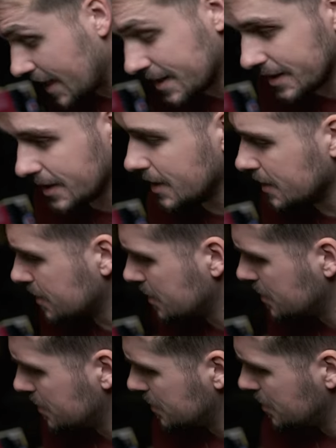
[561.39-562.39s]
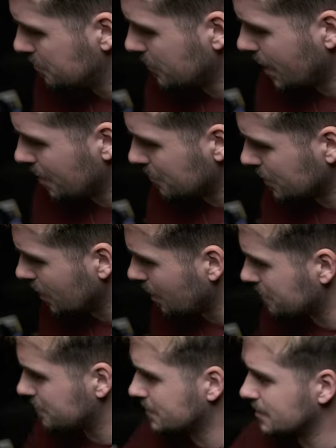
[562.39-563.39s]
lately my
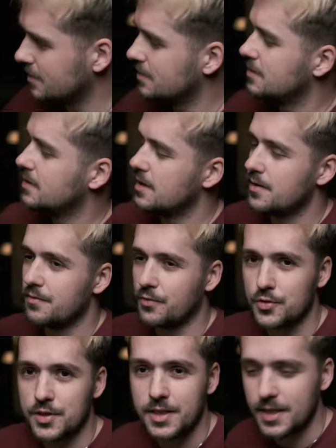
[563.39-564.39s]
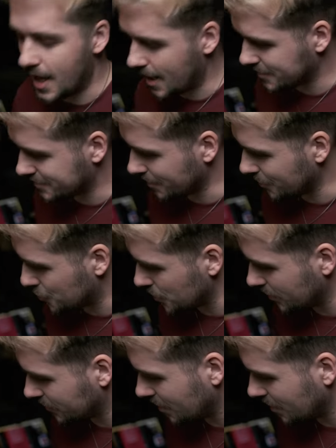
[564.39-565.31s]
beloved Fuji X-T3 has